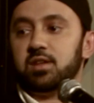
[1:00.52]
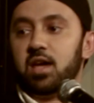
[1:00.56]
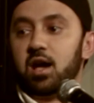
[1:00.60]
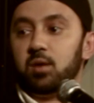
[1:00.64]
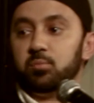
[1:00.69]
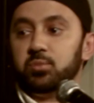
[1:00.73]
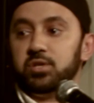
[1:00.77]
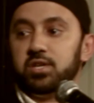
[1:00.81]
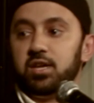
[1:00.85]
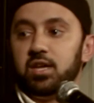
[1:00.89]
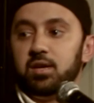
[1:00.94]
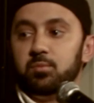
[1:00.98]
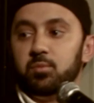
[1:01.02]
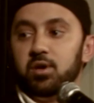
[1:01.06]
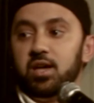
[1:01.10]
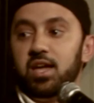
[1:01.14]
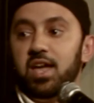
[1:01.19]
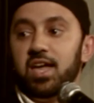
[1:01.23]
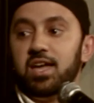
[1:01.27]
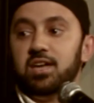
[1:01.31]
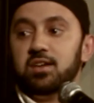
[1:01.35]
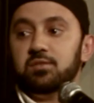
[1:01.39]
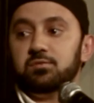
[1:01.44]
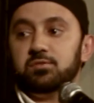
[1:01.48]
now became a
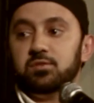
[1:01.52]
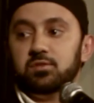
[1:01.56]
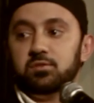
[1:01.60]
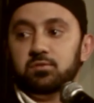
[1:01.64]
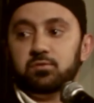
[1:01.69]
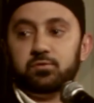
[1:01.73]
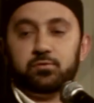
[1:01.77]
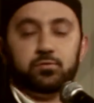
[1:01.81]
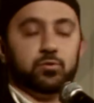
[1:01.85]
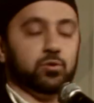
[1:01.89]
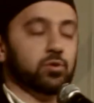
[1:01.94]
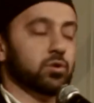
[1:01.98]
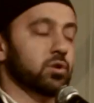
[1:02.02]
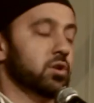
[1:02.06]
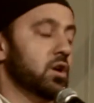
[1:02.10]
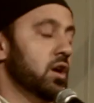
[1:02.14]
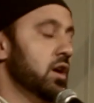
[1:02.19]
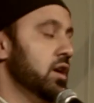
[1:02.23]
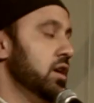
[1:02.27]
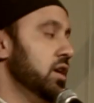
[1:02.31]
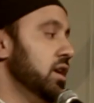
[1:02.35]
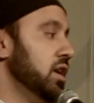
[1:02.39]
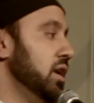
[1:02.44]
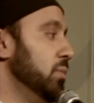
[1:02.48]
haven for
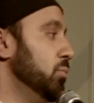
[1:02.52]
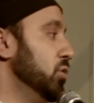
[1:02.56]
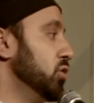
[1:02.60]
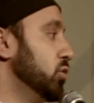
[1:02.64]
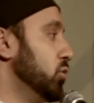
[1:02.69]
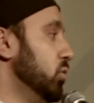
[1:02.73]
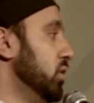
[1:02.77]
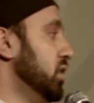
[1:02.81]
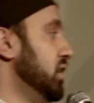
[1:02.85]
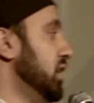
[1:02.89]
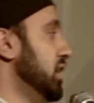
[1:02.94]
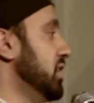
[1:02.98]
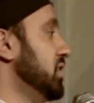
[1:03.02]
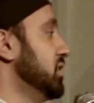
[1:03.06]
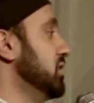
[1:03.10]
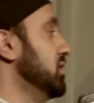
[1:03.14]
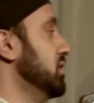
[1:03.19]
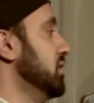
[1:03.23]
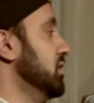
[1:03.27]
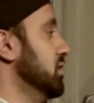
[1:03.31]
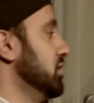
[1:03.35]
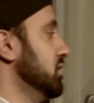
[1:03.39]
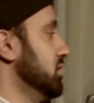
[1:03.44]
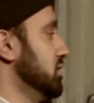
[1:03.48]
immigrant
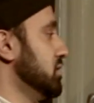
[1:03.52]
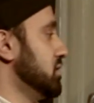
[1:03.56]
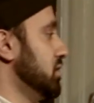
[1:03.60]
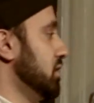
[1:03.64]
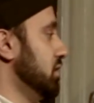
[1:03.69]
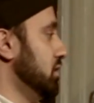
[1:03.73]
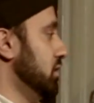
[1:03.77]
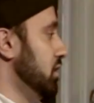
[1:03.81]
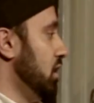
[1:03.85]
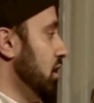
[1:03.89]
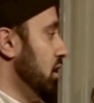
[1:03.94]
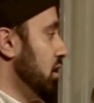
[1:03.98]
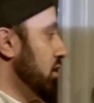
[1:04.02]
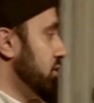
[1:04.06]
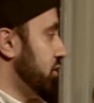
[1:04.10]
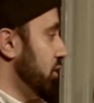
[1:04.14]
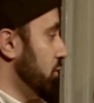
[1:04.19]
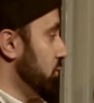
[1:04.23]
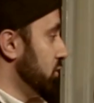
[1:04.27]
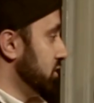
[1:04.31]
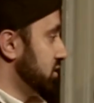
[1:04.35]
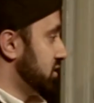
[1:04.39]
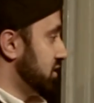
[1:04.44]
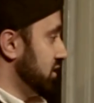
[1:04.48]
Indians, and there
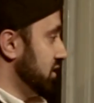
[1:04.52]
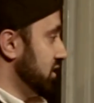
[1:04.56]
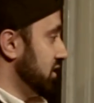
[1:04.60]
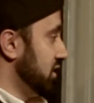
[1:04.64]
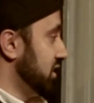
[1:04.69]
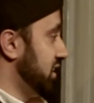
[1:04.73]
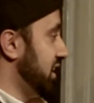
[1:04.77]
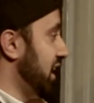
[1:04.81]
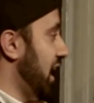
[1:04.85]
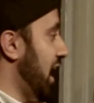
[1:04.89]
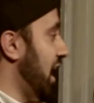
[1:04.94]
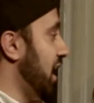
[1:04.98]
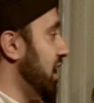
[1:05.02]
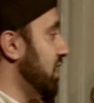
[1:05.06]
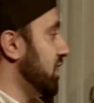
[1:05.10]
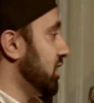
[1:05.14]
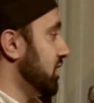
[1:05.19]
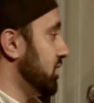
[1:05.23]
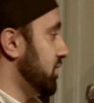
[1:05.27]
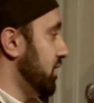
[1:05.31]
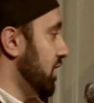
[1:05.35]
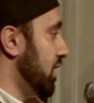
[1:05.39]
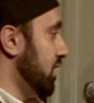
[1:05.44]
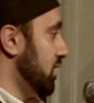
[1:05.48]
was a
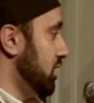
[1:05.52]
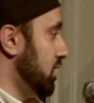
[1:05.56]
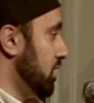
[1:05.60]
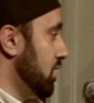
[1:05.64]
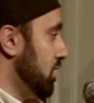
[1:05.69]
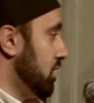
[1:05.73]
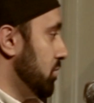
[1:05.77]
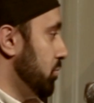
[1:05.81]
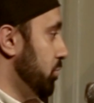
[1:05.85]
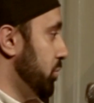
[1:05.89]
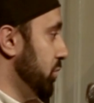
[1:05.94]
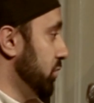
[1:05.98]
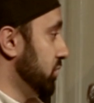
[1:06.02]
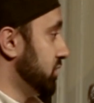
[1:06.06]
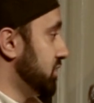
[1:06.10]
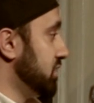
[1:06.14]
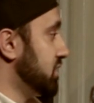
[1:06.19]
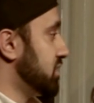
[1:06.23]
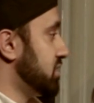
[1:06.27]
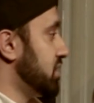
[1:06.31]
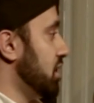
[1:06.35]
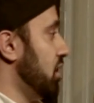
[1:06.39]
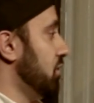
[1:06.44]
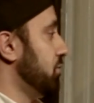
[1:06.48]
gang that built
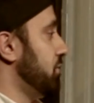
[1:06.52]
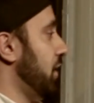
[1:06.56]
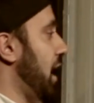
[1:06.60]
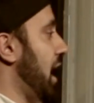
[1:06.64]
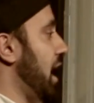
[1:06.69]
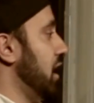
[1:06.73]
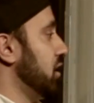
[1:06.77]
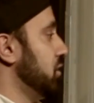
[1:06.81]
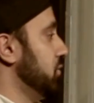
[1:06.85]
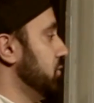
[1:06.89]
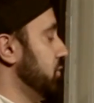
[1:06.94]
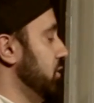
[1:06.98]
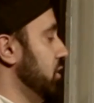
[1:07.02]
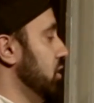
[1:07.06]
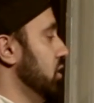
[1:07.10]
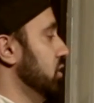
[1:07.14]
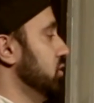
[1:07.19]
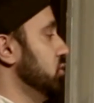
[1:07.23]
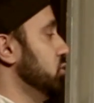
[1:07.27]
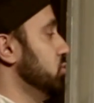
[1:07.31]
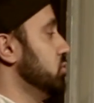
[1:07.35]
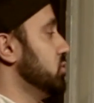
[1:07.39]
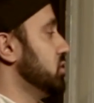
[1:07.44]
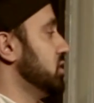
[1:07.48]
itself out of there
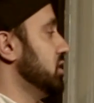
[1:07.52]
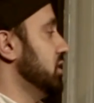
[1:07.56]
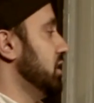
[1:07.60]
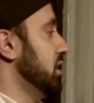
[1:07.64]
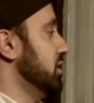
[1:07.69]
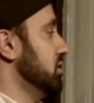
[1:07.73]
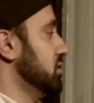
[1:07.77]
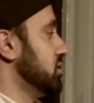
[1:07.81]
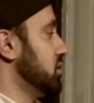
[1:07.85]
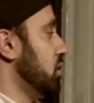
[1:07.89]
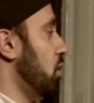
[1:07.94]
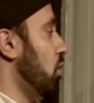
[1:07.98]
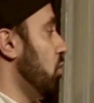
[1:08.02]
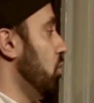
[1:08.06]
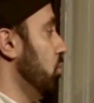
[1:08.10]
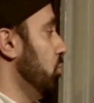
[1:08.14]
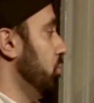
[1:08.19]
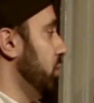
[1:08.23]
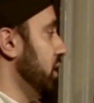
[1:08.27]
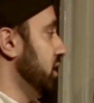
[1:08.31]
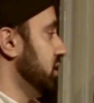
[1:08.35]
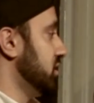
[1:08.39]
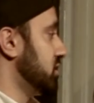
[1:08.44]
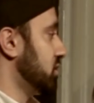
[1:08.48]
and used it at its home
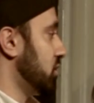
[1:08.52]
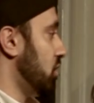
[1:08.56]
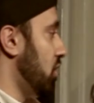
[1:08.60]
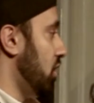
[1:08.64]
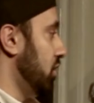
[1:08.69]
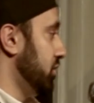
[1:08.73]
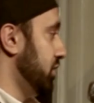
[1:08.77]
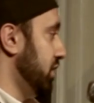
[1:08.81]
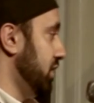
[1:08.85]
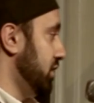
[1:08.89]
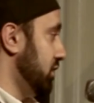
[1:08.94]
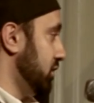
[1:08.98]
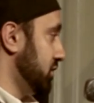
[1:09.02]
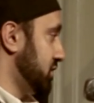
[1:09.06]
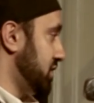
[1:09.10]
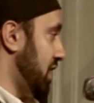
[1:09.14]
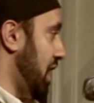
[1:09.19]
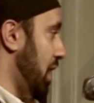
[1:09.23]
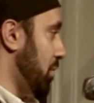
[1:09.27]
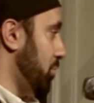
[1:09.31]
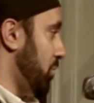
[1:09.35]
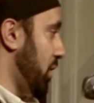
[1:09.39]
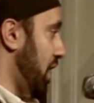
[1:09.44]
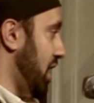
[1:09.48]
base called the
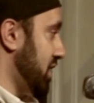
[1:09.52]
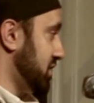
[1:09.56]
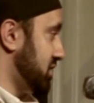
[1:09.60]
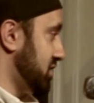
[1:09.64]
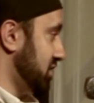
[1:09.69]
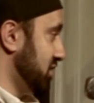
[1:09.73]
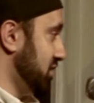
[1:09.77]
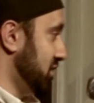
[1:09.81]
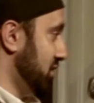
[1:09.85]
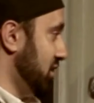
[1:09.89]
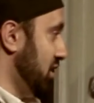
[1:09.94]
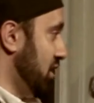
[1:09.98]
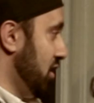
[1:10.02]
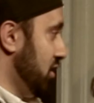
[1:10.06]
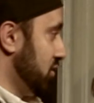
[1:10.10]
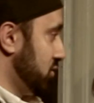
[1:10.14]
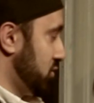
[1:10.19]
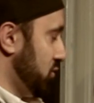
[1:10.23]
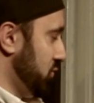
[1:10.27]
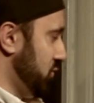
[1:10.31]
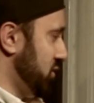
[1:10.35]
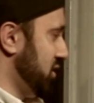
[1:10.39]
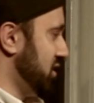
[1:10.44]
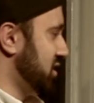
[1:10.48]
Hilltop Posse.
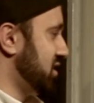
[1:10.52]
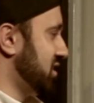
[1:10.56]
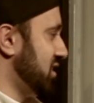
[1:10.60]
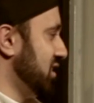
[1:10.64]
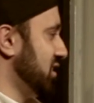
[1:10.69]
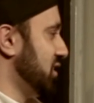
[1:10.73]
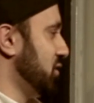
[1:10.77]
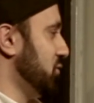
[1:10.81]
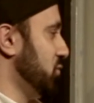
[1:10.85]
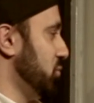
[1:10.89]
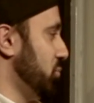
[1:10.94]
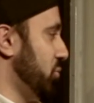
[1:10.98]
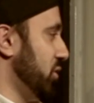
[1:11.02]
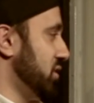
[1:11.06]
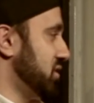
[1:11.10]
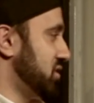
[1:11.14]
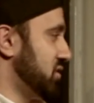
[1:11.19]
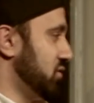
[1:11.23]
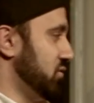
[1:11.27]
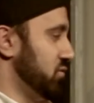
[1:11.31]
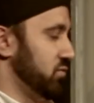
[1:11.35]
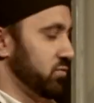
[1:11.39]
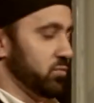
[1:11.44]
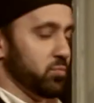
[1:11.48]
So if you just think of a
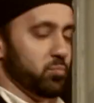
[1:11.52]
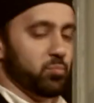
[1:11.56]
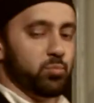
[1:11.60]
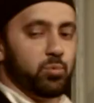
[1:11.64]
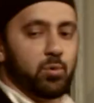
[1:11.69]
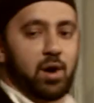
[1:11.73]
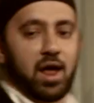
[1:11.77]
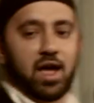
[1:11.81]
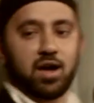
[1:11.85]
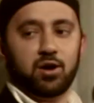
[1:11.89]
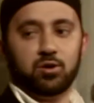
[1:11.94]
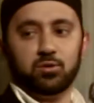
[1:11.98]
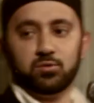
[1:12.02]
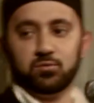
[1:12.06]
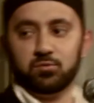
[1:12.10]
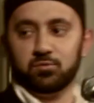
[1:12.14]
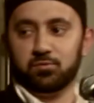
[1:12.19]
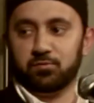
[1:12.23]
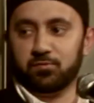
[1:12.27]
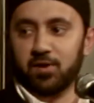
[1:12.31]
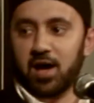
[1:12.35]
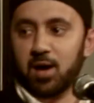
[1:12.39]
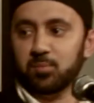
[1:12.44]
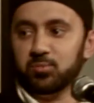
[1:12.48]
bunch of brown
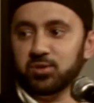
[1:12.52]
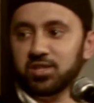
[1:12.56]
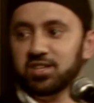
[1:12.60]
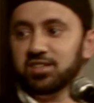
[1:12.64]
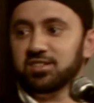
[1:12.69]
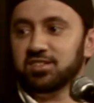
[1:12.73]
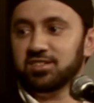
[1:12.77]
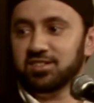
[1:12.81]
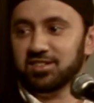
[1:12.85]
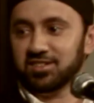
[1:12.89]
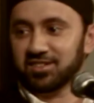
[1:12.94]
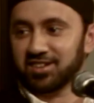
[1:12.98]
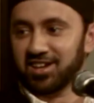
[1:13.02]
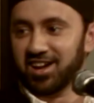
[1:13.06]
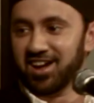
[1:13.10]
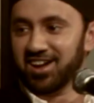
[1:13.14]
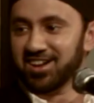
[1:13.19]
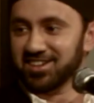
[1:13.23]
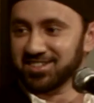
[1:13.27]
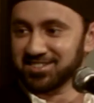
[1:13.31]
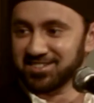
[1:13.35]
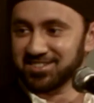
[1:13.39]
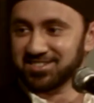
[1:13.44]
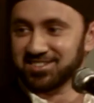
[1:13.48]
Fabi Indian
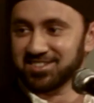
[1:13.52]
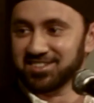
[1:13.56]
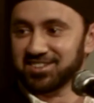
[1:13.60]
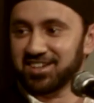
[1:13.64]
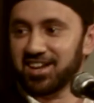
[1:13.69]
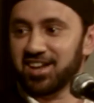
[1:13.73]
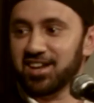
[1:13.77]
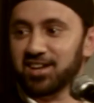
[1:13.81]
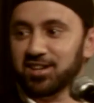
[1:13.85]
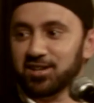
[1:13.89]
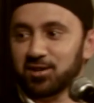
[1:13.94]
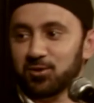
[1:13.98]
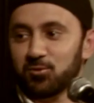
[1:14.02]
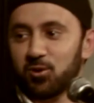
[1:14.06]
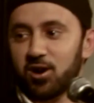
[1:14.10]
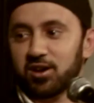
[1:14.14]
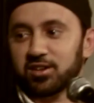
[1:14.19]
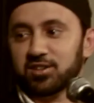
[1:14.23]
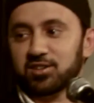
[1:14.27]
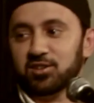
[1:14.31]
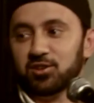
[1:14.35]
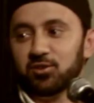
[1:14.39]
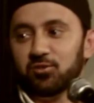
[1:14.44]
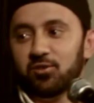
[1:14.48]
guys as a gang
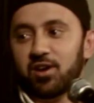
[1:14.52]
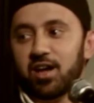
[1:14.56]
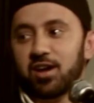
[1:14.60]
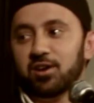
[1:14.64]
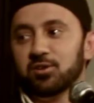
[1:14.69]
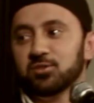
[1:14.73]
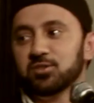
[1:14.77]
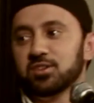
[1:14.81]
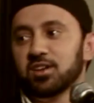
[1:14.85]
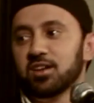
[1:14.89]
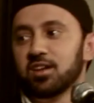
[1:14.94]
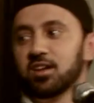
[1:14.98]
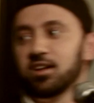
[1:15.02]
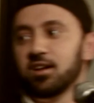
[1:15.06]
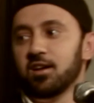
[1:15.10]
walking around.